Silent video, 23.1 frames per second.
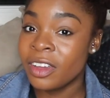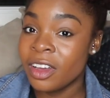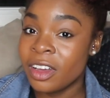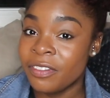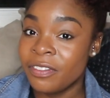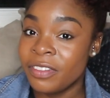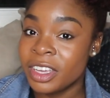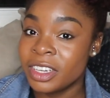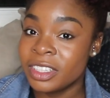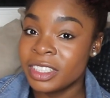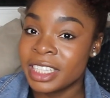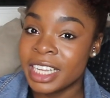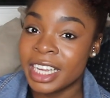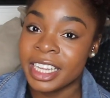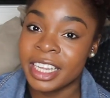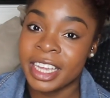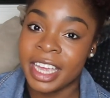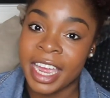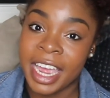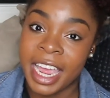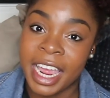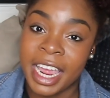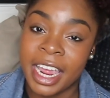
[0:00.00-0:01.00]
It feels like
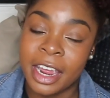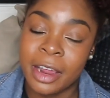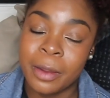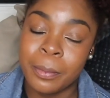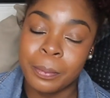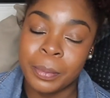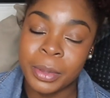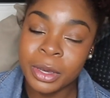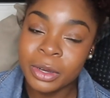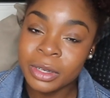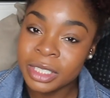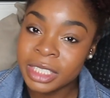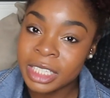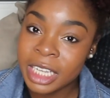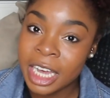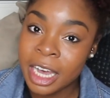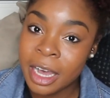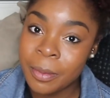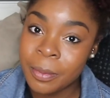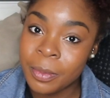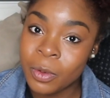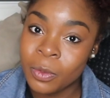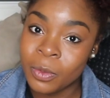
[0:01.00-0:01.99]
your hair builds
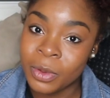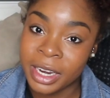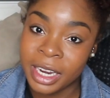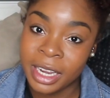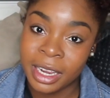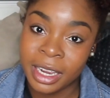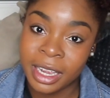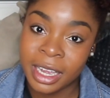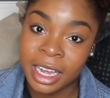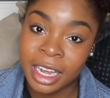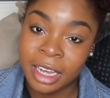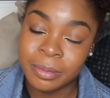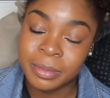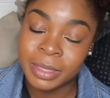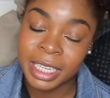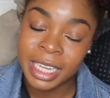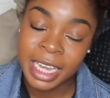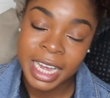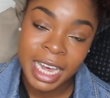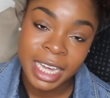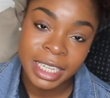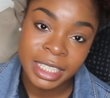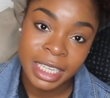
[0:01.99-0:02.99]
up when it comes
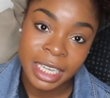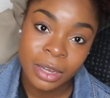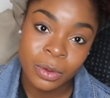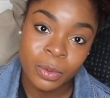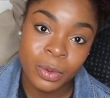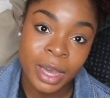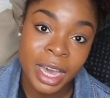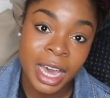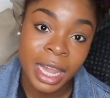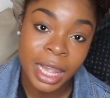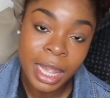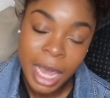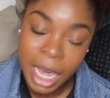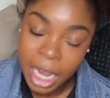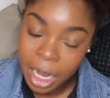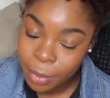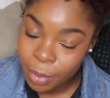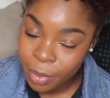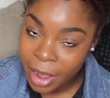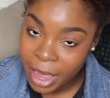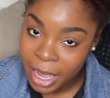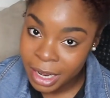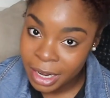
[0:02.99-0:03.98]
in contact with a lot
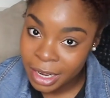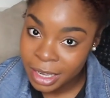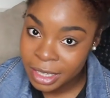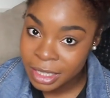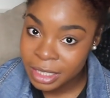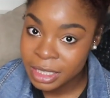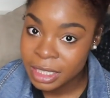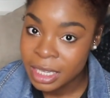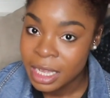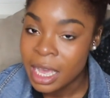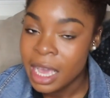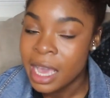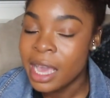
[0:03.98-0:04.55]
of products.